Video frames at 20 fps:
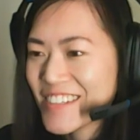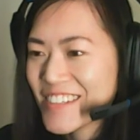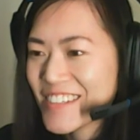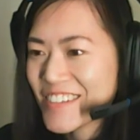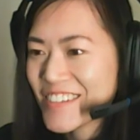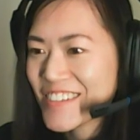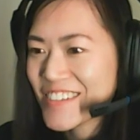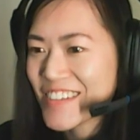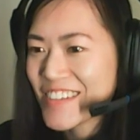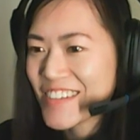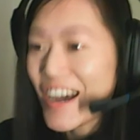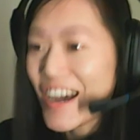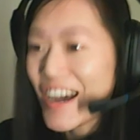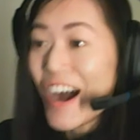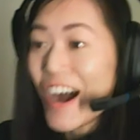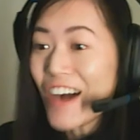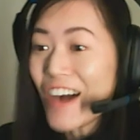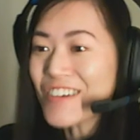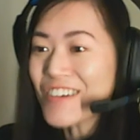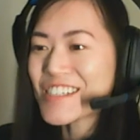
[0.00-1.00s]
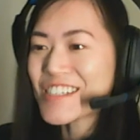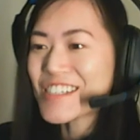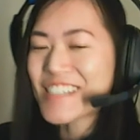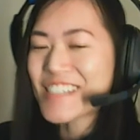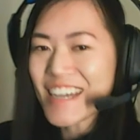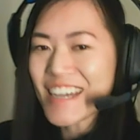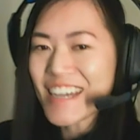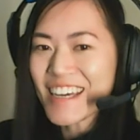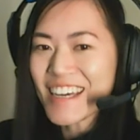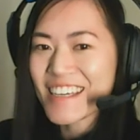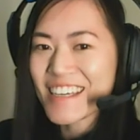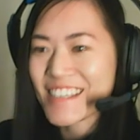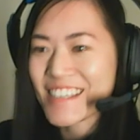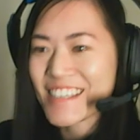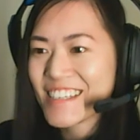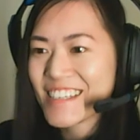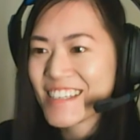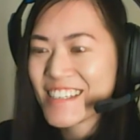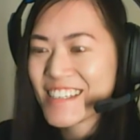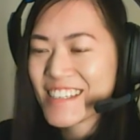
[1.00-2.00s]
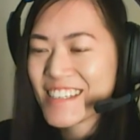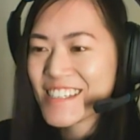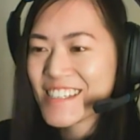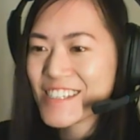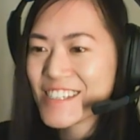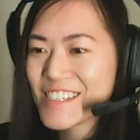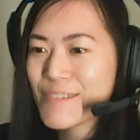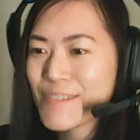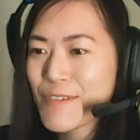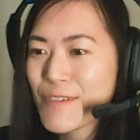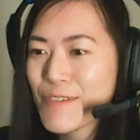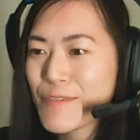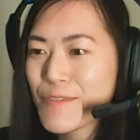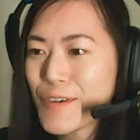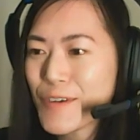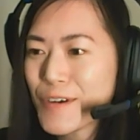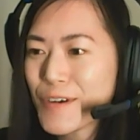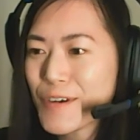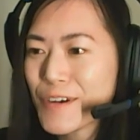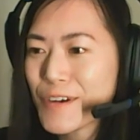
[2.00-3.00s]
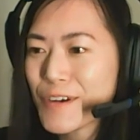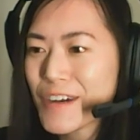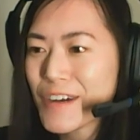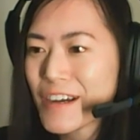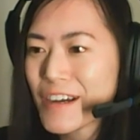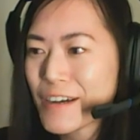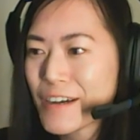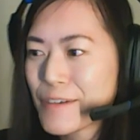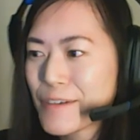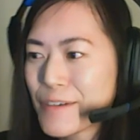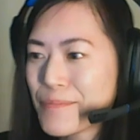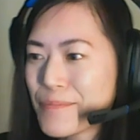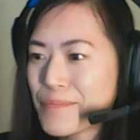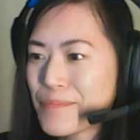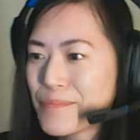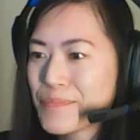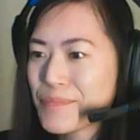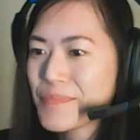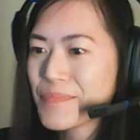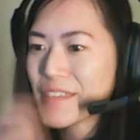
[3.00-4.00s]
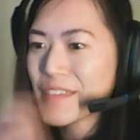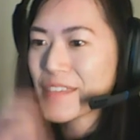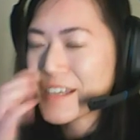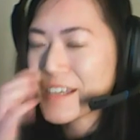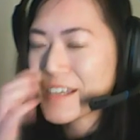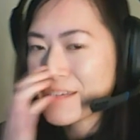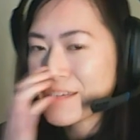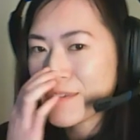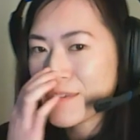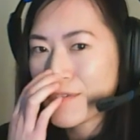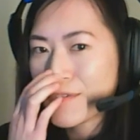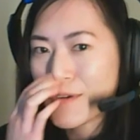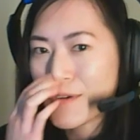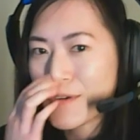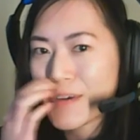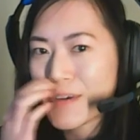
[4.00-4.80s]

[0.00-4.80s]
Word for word: 21, 20. Oh shit! It's before, um, before